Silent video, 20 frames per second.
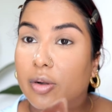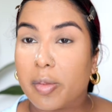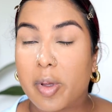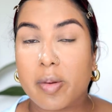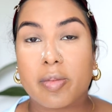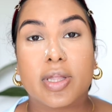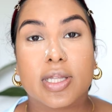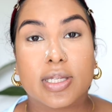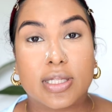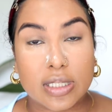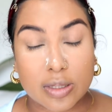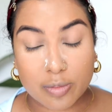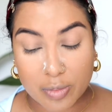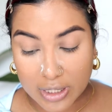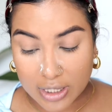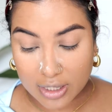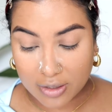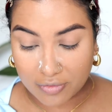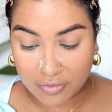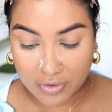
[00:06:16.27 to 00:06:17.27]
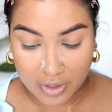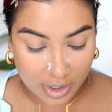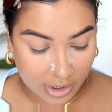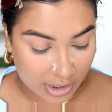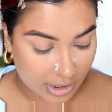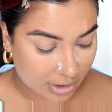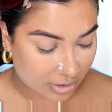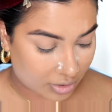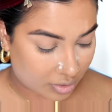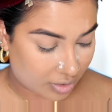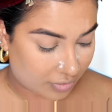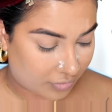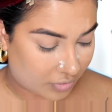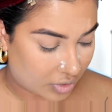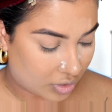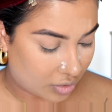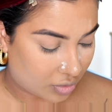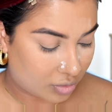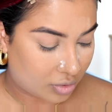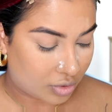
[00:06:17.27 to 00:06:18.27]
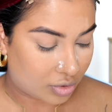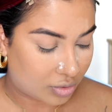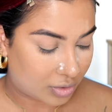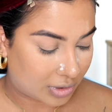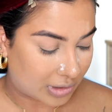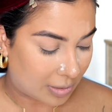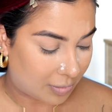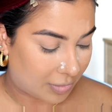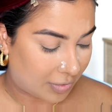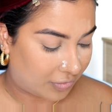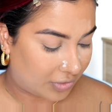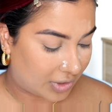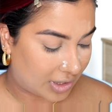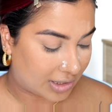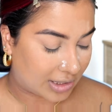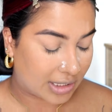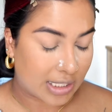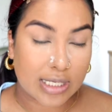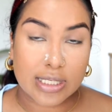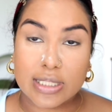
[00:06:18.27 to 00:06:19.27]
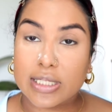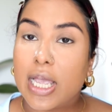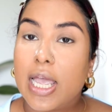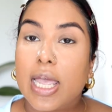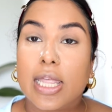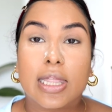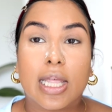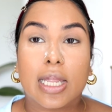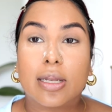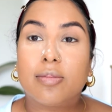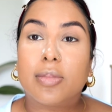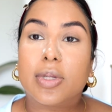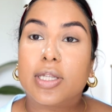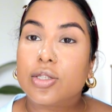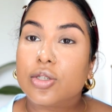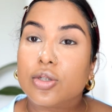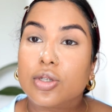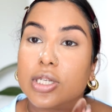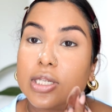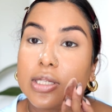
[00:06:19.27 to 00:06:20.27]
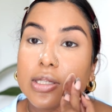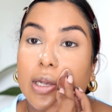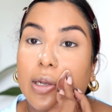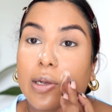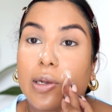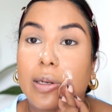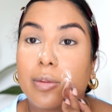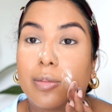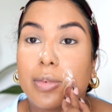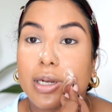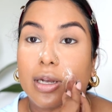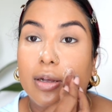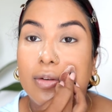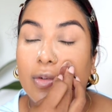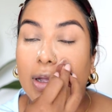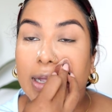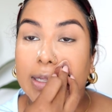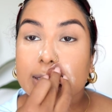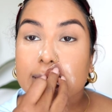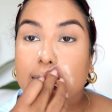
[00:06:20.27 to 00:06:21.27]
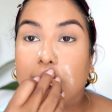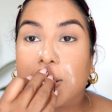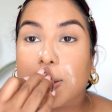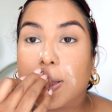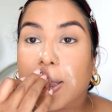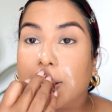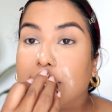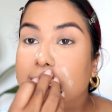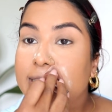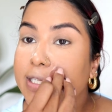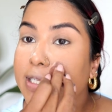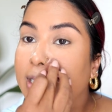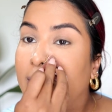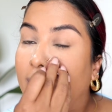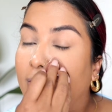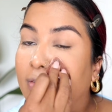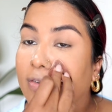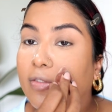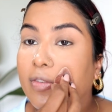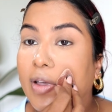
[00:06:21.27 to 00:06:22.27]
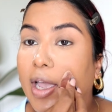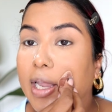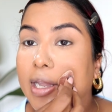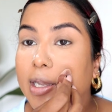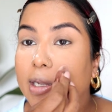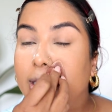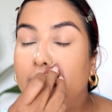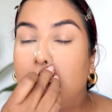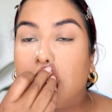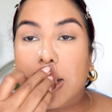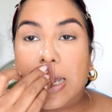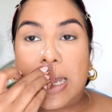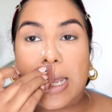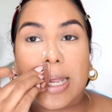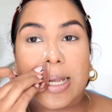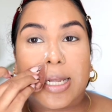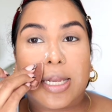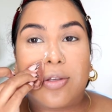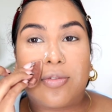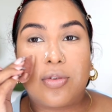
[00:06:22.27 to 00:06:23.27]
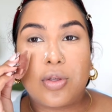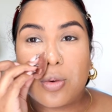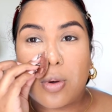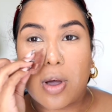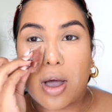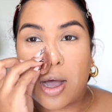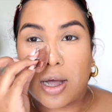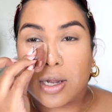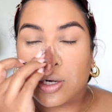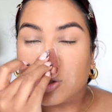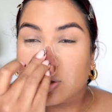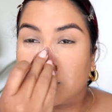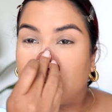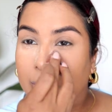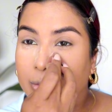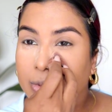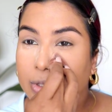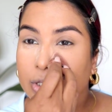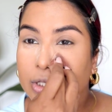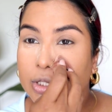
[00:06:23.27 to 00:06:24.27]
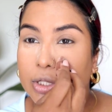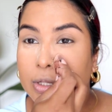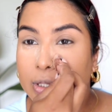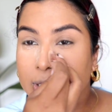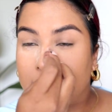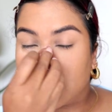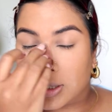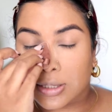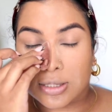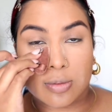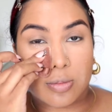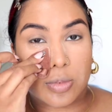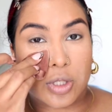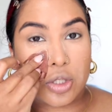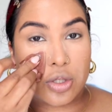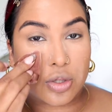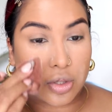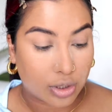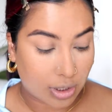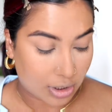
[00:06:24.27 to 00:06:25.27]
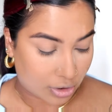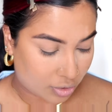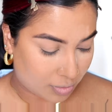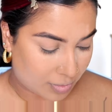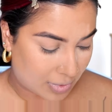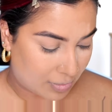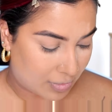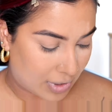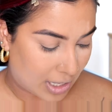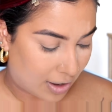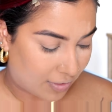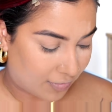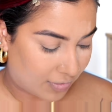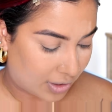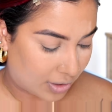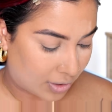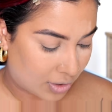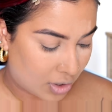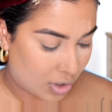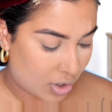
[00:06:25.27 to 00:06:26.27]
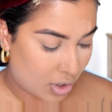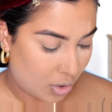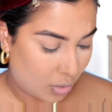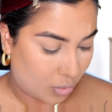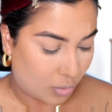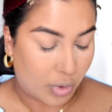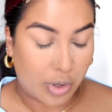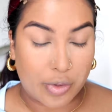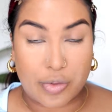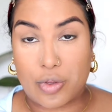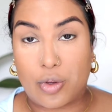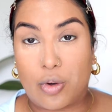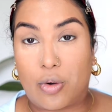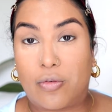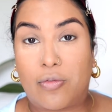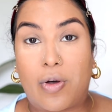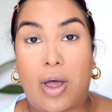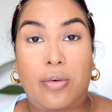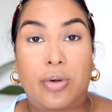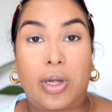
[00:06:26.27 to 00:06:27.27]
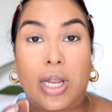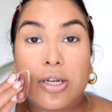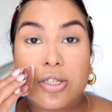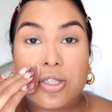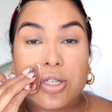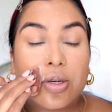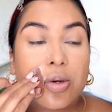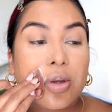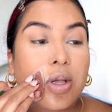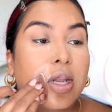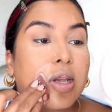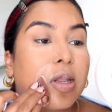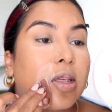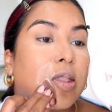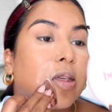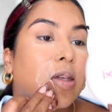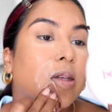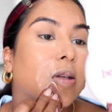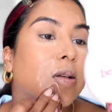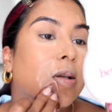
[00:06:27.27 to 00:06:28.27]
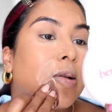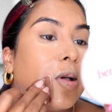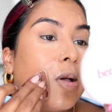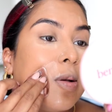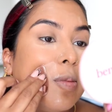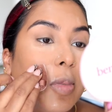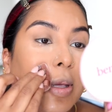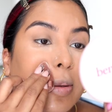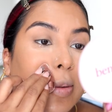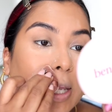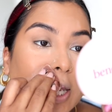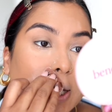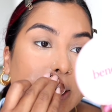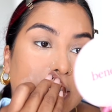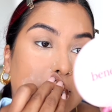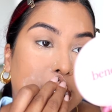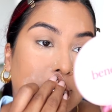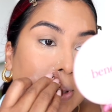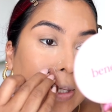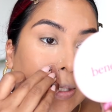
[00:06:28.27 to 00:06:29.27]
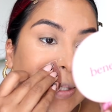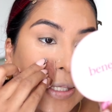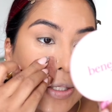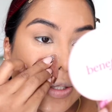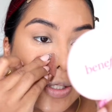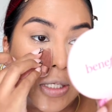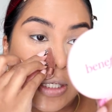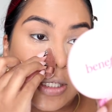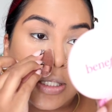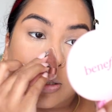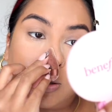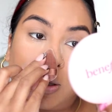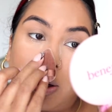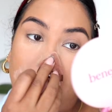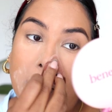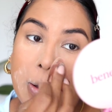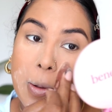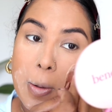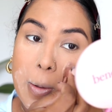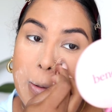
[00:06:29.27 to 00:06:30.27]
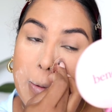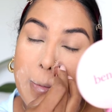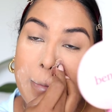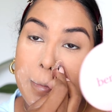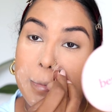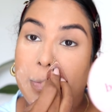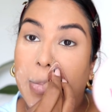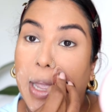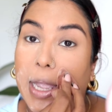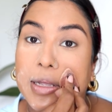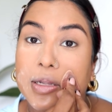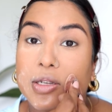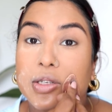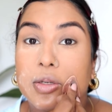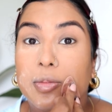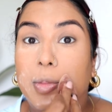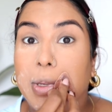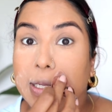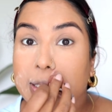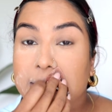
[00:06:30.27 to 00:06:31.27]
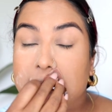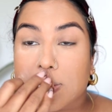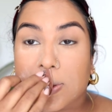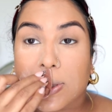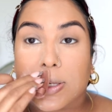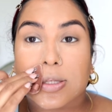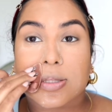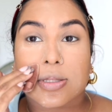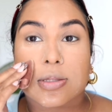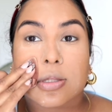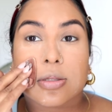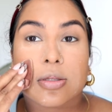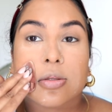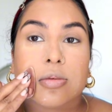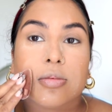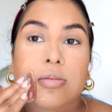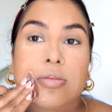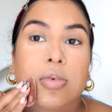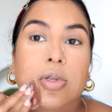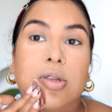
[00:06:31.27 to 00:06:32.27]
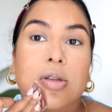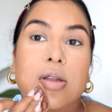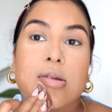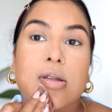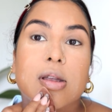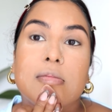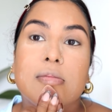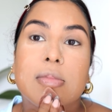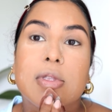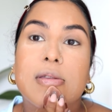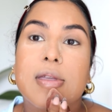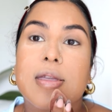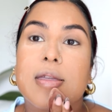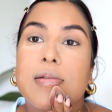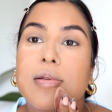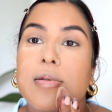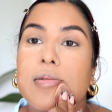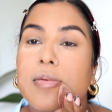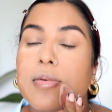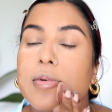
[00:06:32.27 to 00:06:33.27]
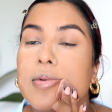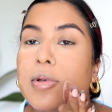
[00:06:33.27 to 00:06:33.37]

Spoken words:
Remember, this is beginner friendly. So if you don't do some of these things, that means you're just a little bit advanced, and that is fine. And if you are troubleshooting some issues that you may be having with your foundation or anything, maybe it just means that you need to go back to basics. You know what I'm saying?